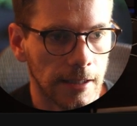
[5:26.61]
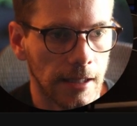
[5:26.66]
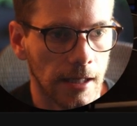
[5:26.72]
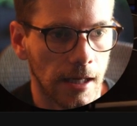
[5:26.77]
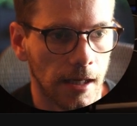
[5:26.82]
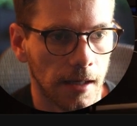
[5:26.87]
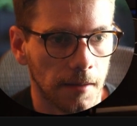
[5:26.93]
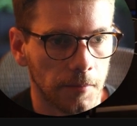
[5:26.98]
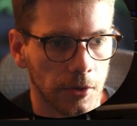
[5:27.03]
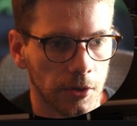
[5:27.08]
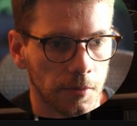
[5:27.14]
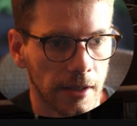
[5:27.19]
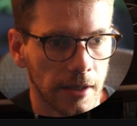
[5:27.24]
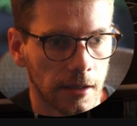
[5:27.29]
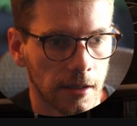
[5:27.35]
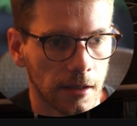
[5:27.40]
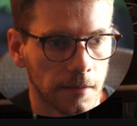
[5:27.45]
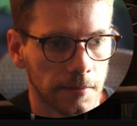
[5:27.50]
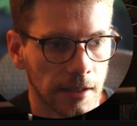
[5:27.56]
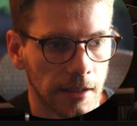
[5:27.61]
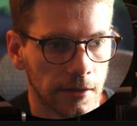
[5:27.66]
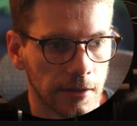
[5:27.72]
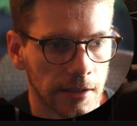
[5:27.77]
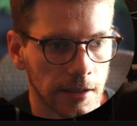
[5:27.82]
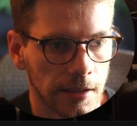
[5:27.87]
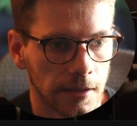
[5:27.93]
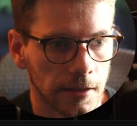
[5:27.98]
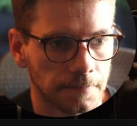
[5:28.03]
But you might come down
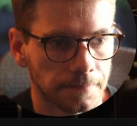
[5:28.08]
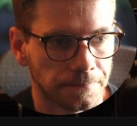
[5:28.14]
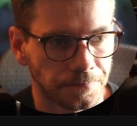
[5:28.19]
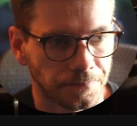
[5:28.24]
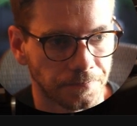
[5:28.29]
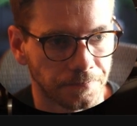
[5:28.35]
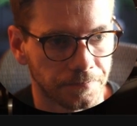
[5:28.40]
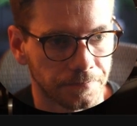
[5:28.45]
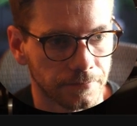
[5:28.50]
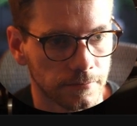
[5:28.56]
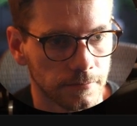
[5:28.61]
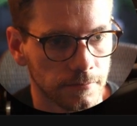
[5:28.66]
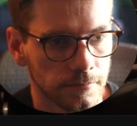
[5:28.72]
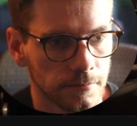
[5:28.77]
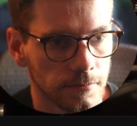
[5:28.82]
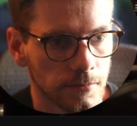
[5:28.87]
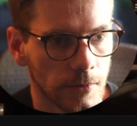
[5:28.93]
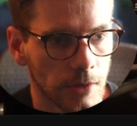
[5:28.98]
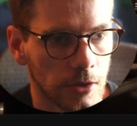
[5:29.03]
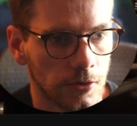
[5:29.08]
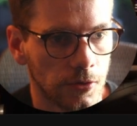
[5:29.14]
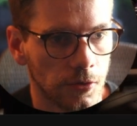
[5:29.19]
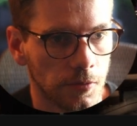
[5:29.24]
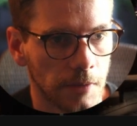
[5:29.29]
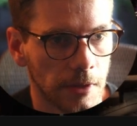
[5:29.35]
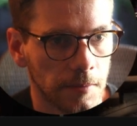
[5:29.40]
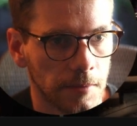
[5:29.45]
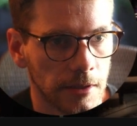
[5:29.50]
here to
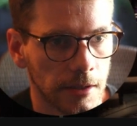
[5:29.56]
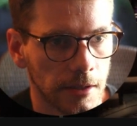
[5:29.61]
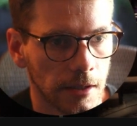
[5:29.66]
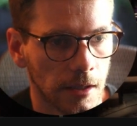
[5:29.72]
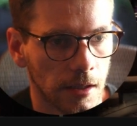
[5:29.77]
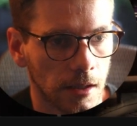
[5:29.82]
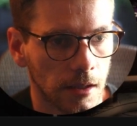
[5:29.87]
maybe